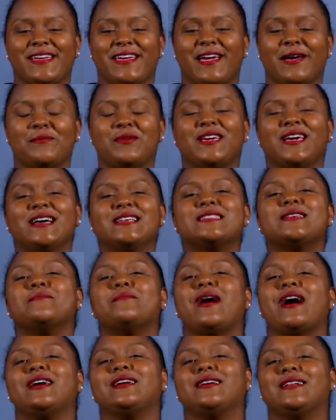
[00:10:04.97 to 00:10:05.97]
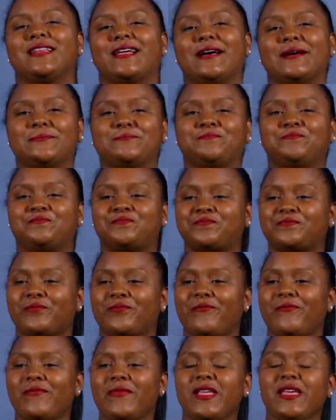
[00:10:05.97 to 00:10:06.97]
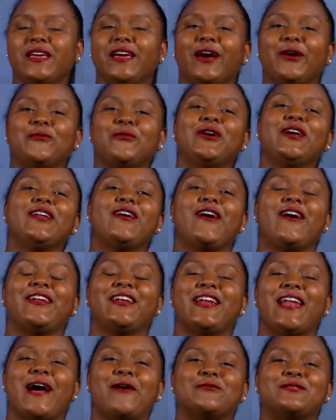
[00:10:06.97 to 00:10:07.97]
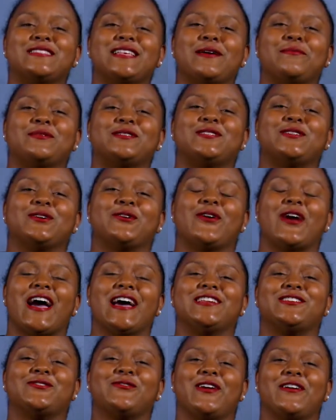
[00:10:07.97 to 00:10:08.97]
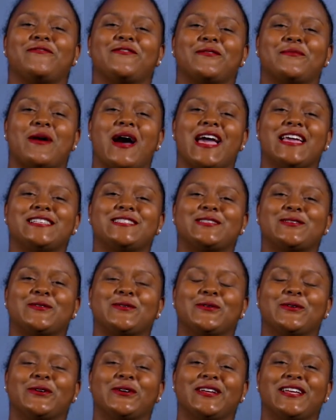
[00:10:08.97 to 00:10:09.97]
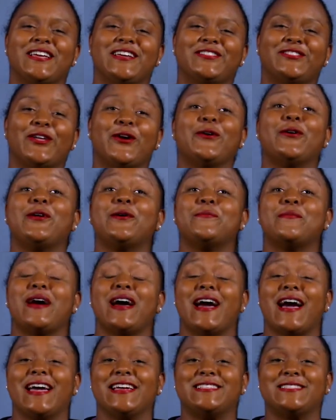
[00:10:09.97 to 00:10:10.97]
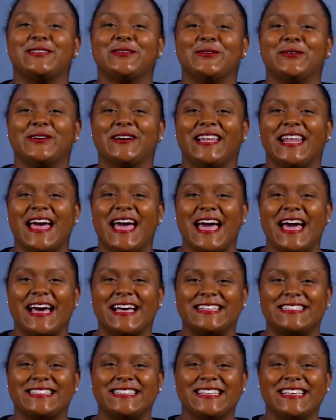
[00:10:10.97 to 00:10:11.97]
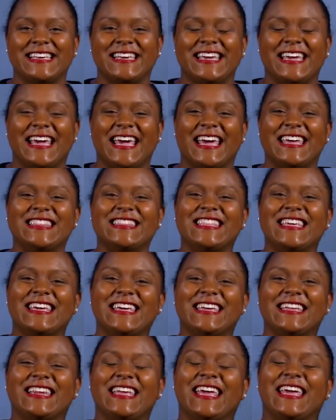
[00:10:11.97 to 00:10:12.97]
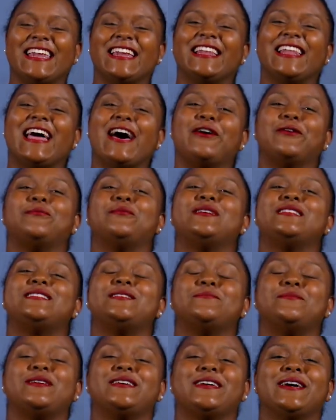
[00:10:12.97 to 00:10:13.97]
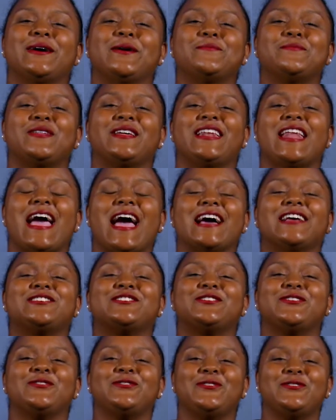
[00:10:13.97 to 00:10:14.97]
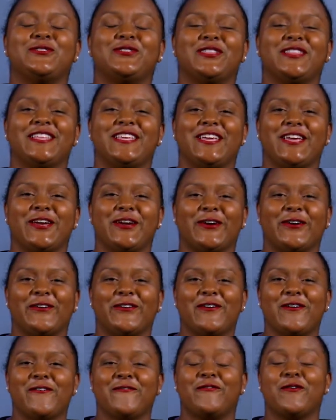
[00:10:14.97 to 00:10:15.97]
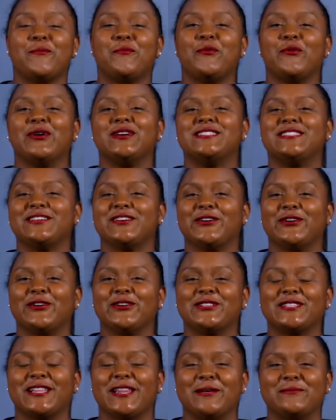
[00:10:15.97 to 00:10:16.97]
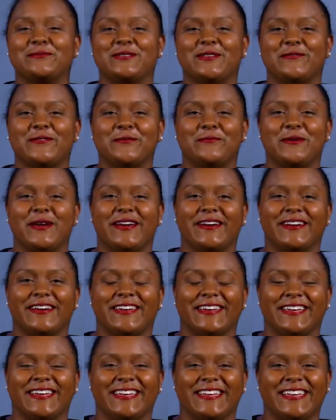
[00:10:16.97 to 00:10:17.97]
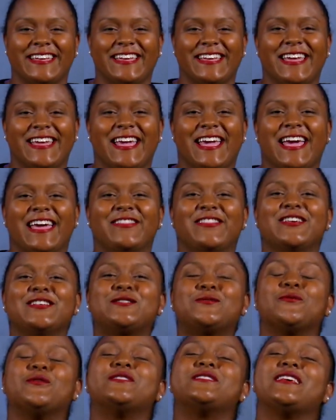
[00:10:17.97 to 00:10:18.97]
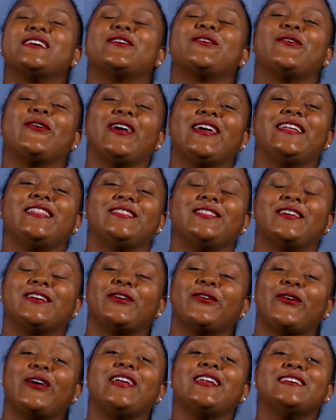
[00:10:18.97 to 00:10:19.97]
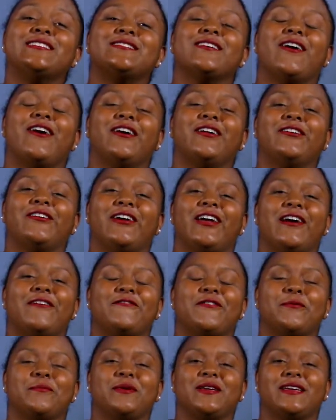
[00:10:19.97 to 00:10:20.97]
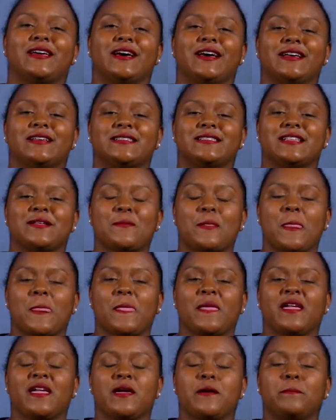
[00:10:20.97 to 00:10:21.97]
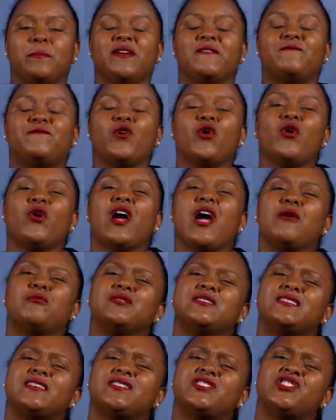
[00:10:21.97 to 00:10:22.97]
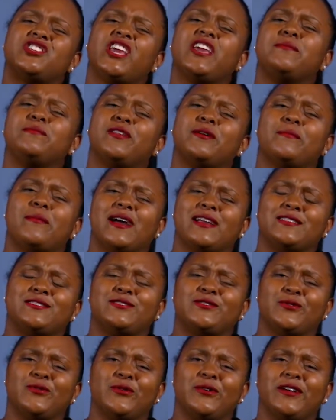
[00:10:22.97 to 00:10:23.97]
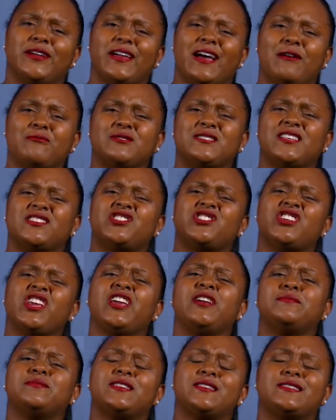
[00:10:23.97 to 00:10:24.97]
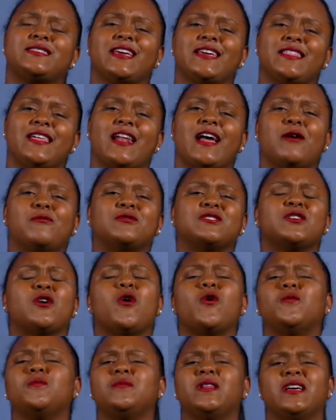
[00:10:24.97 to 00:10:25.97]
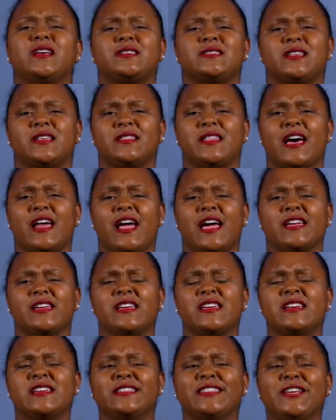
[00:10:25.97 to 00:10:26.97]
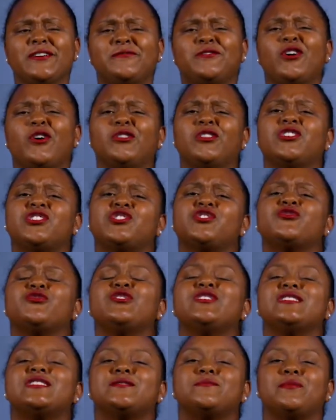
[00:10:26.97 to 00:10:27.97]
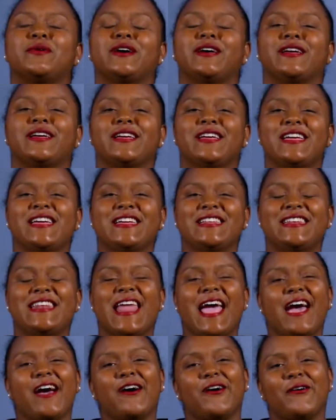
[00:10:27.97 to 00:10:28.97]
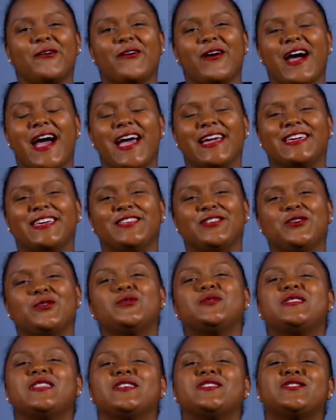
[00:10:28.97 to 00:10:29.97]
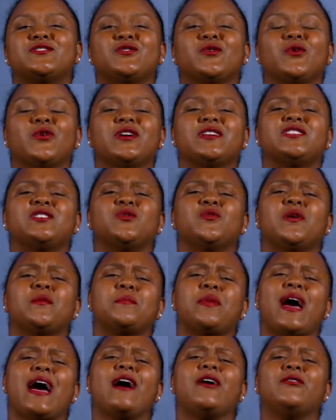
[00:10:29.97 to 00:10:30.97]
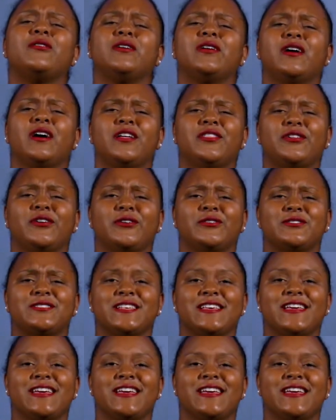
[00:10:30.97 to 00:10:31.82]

And because of my club, I went on and I was able to graduate from high school, third in my high school class. And then it allowed me to become the National Youth of the Year for Boys and Girls Clubs of America. And this was the greatest honor ever, because before I was ashamed of my story. I was ashamed to say that I was homeless and that I lived on the streets. But now I can use this story to empower others.